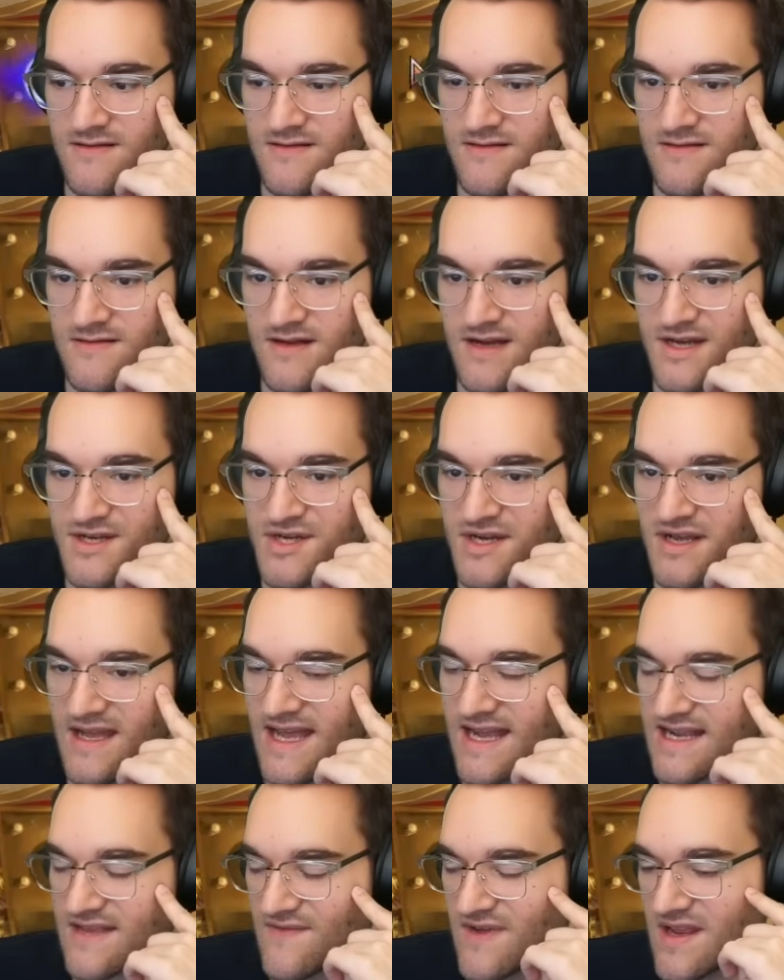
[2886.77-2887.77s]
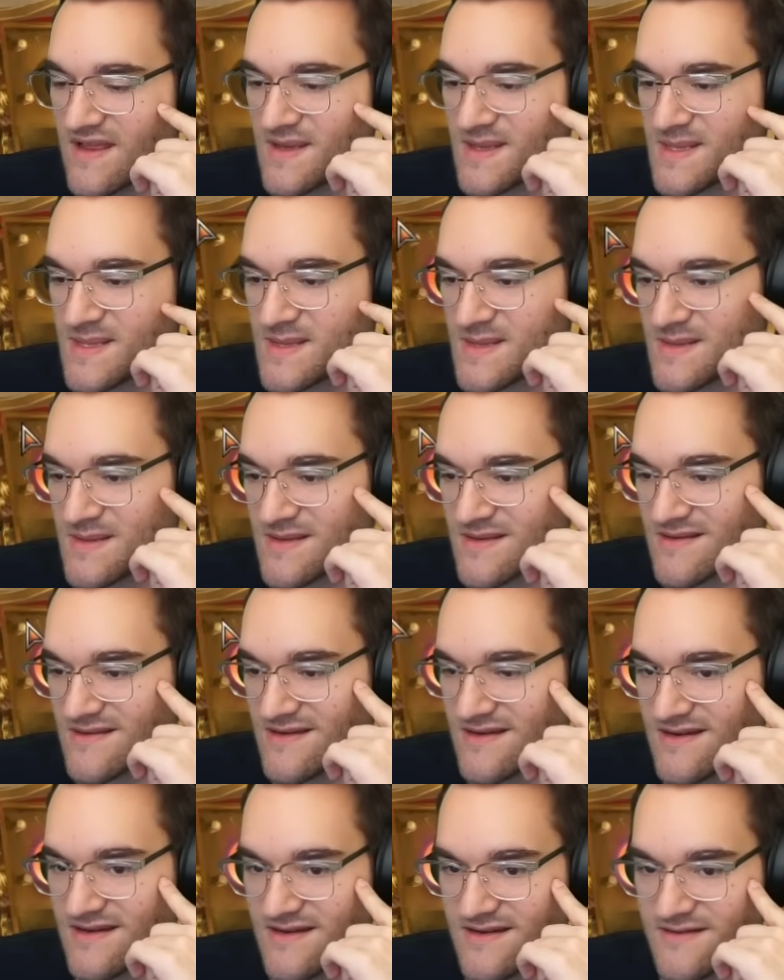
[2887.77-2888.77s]
I should have activated this
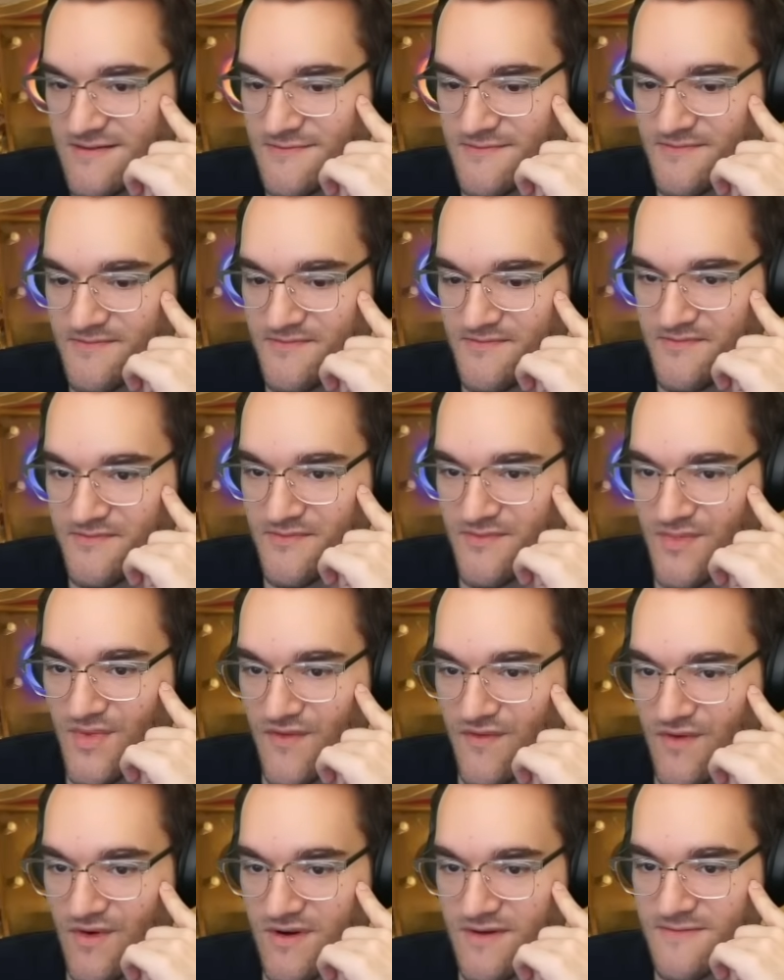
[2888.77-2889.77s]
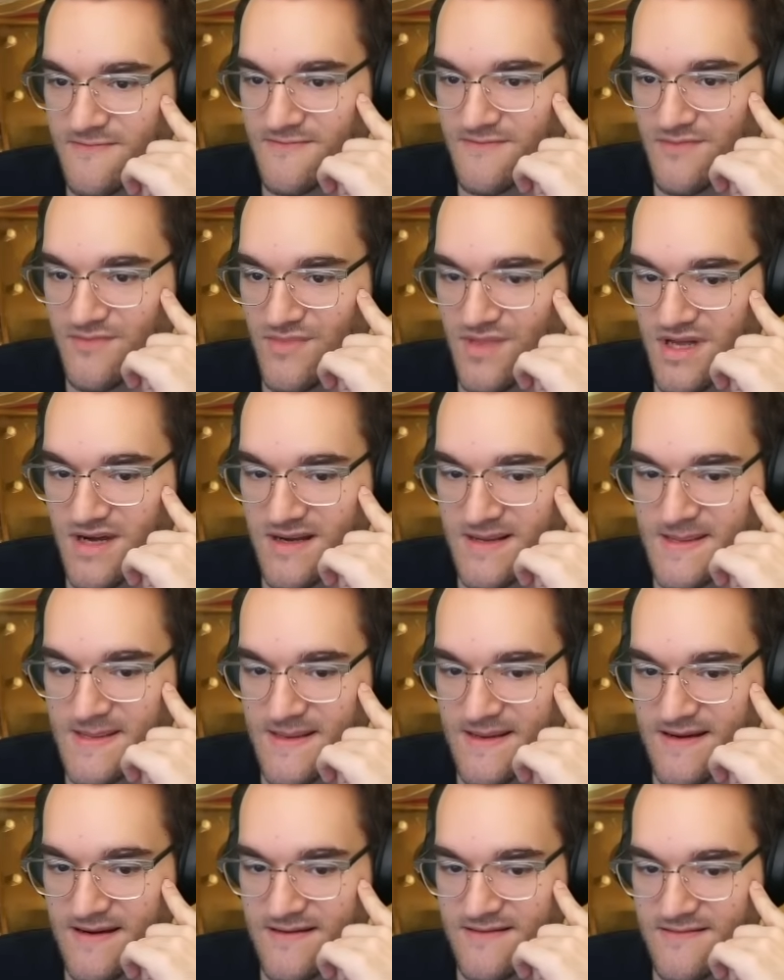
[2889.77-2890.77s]
before blocks
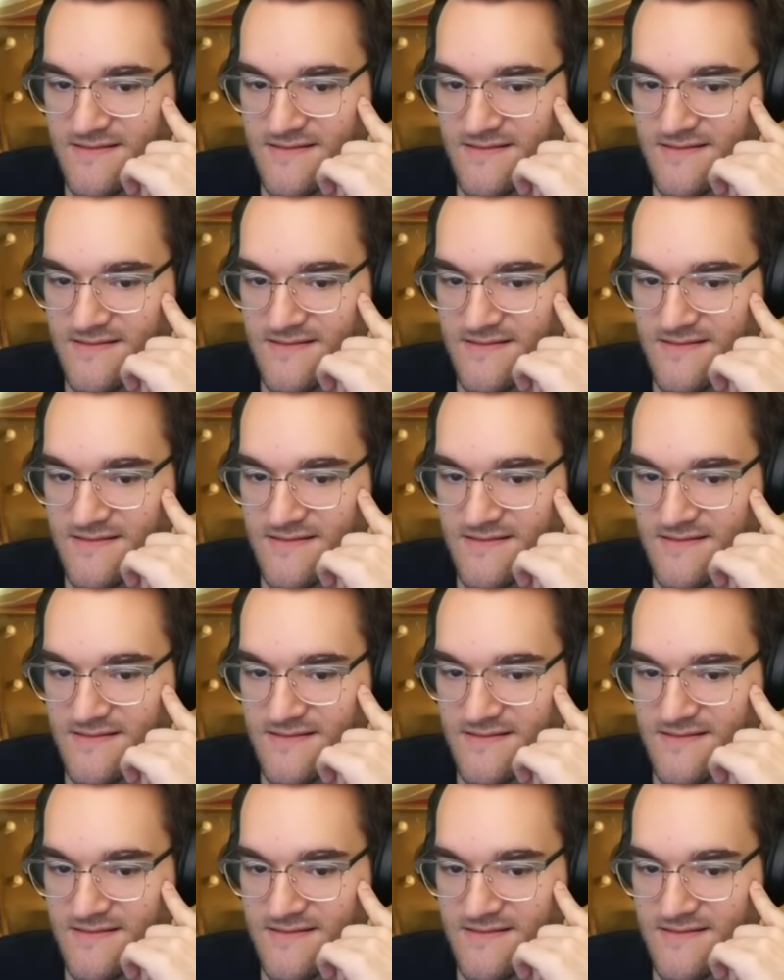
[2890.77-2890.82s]
there.